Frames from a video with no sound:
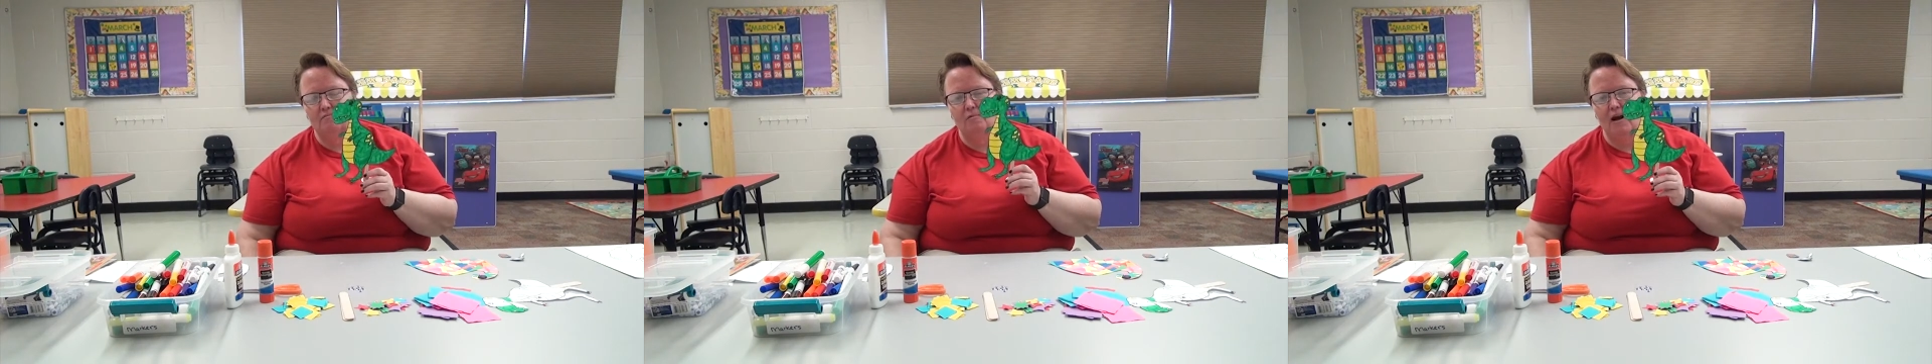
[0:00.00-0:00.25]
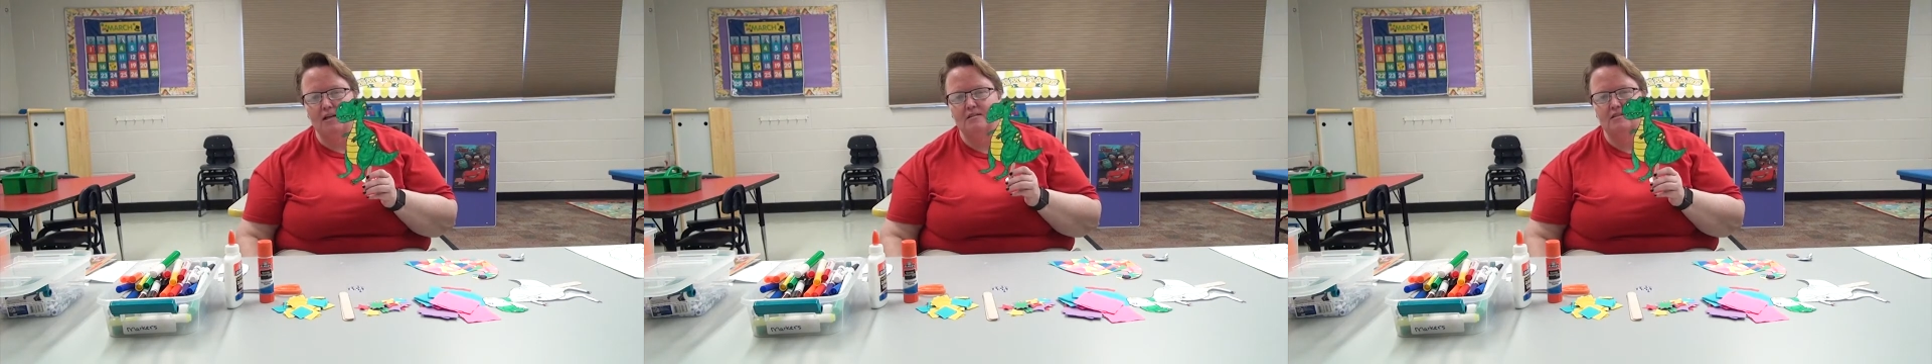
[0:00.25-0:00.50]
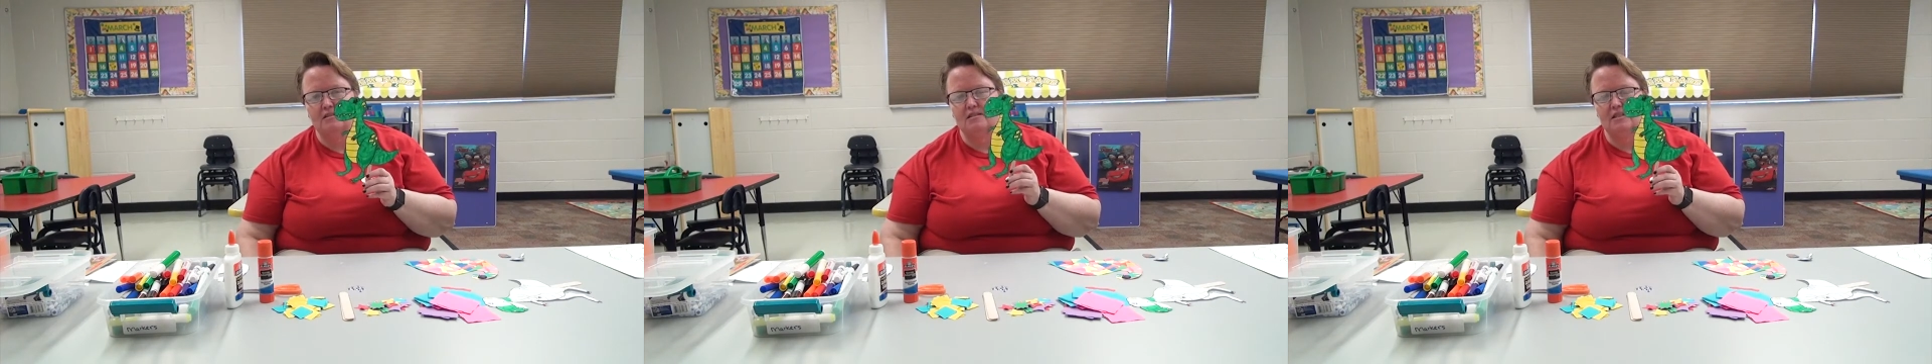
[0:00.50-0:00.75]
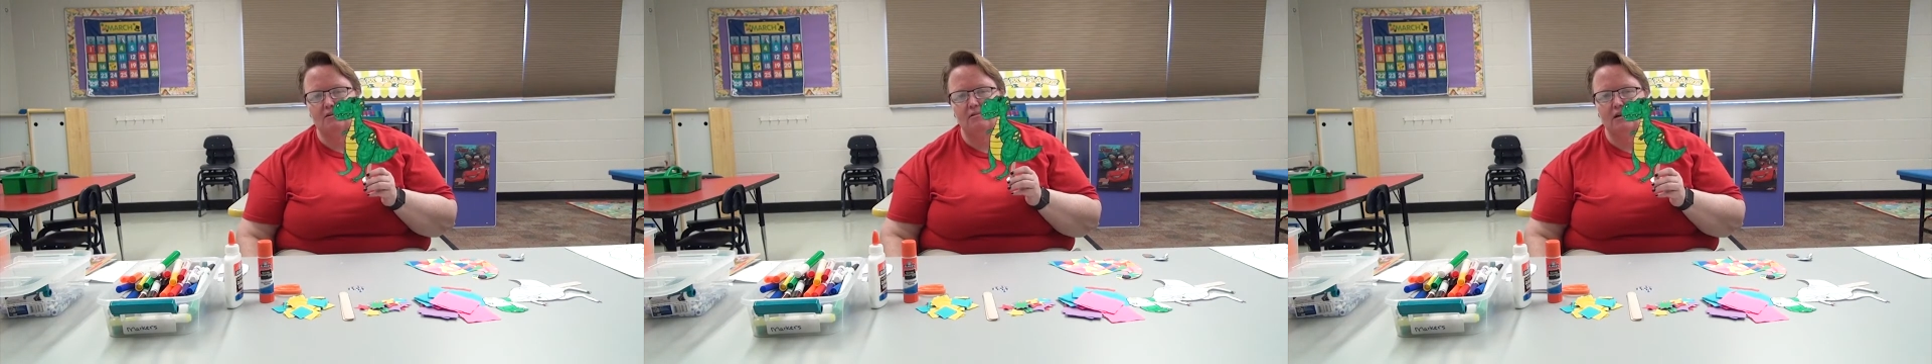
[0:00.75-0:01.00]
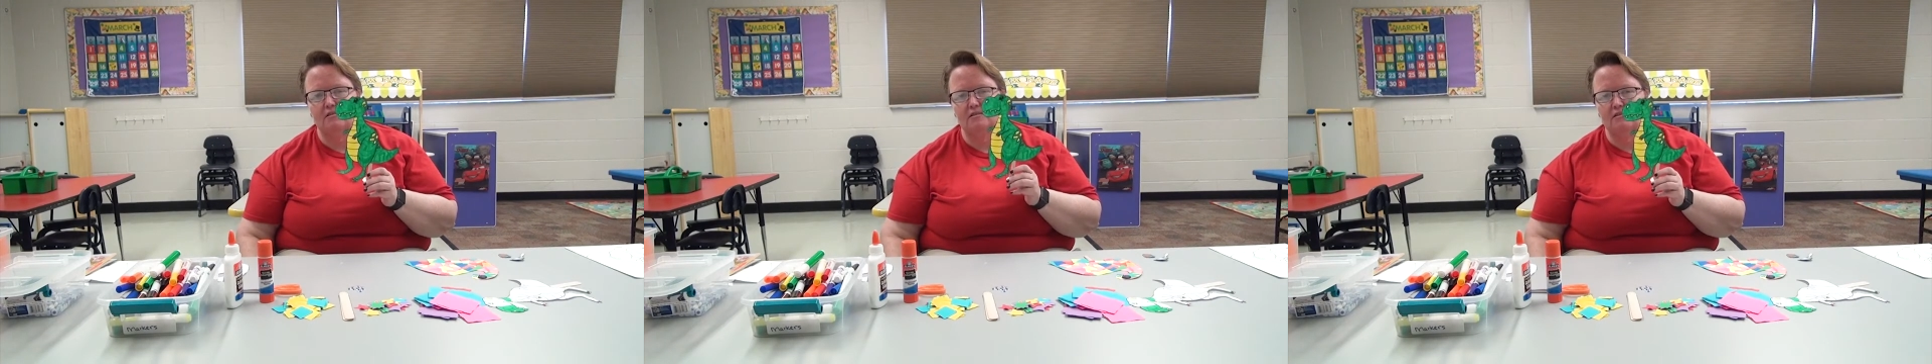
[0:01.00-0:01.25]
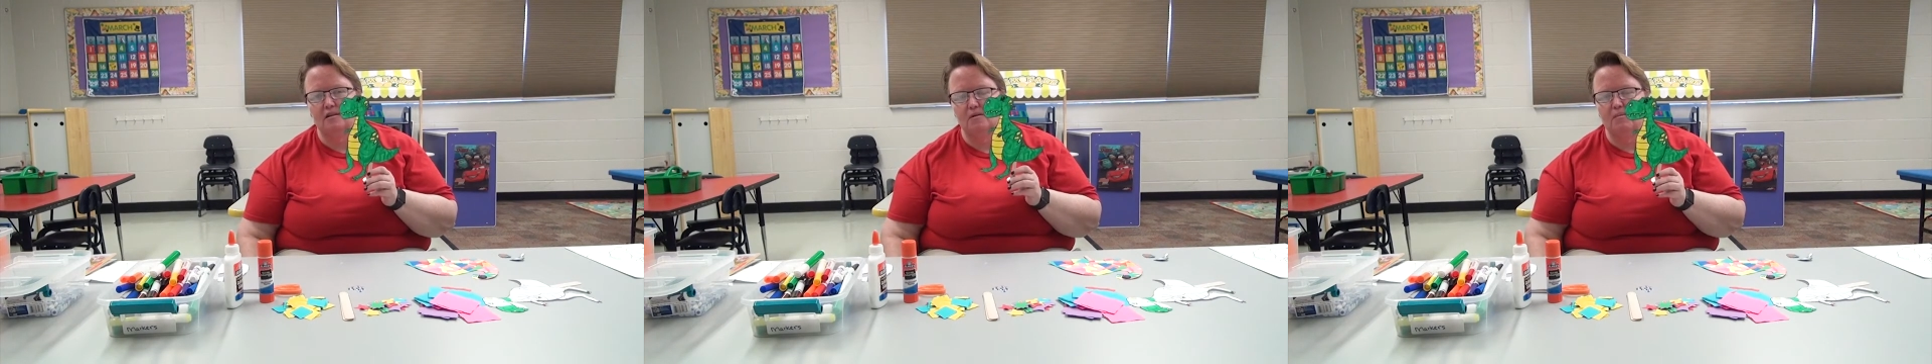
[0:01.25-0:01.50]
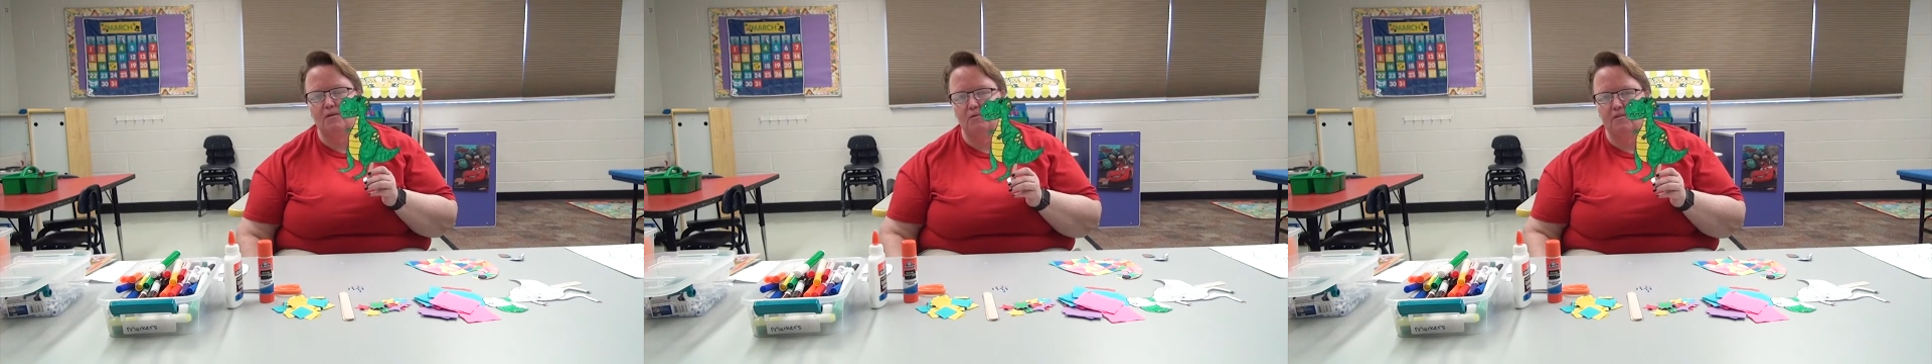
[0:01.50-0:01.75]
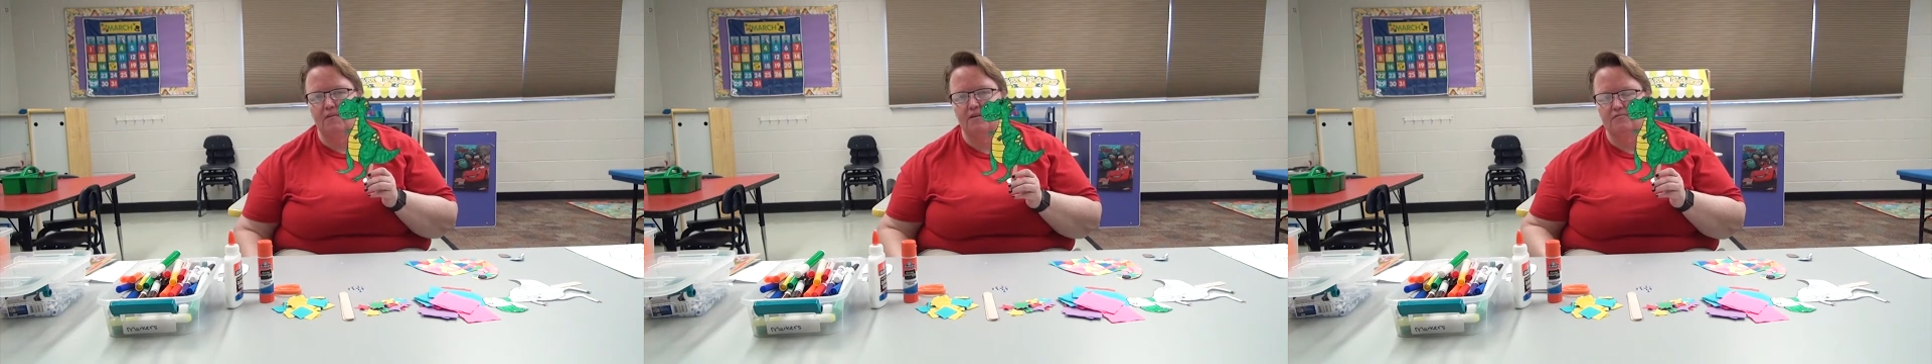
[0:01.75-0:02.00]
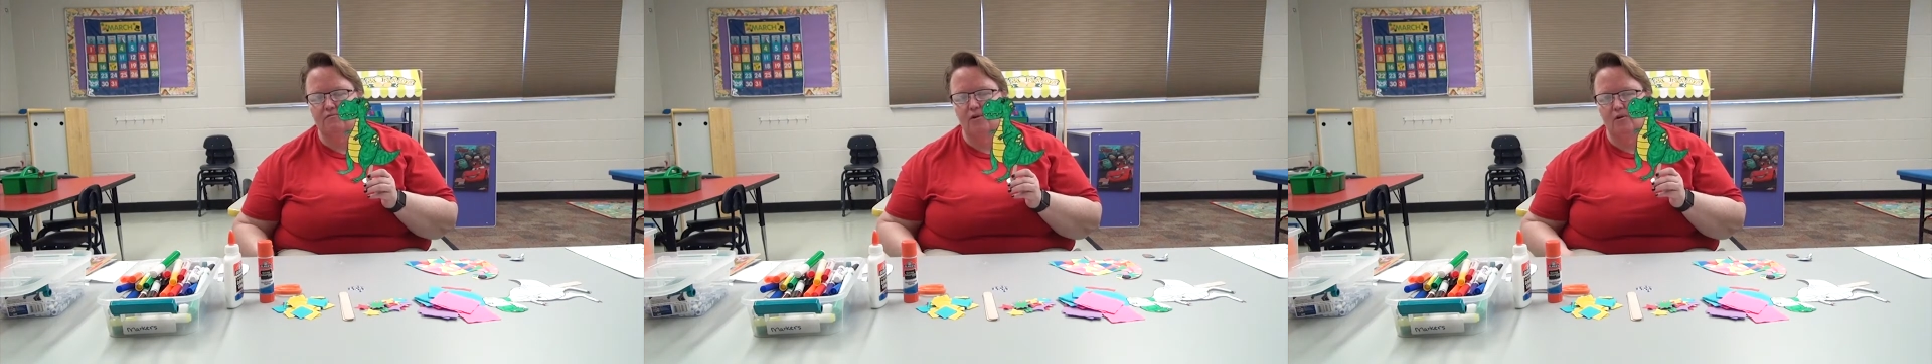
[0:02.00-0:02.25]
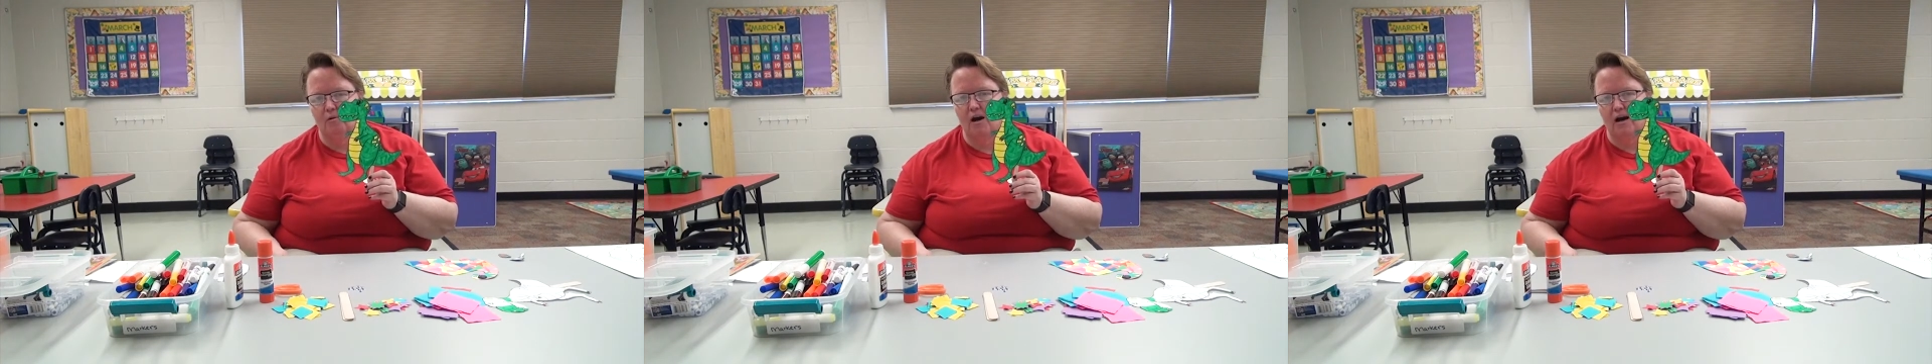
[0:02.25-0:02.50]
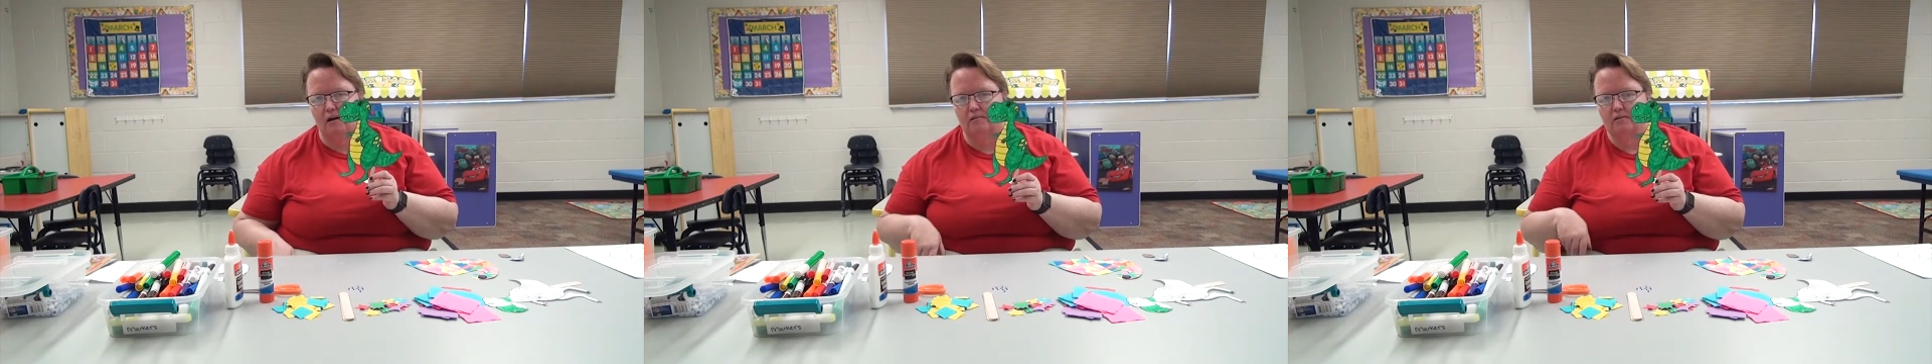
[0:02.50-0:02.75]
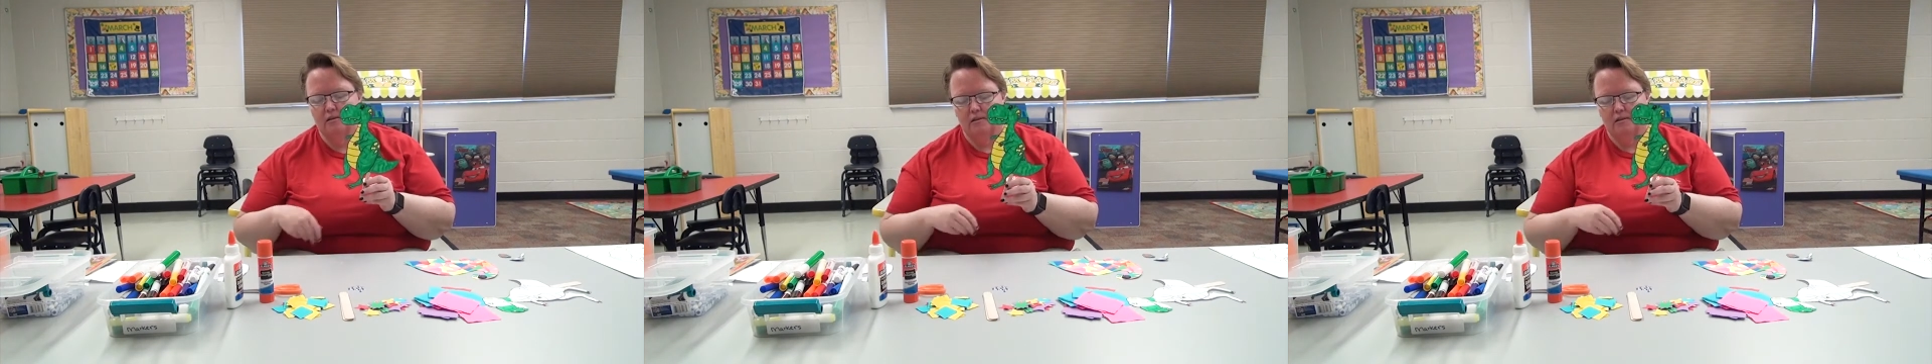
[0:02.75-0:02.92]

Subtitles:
Rex the T-Rex is going to be with us for a while.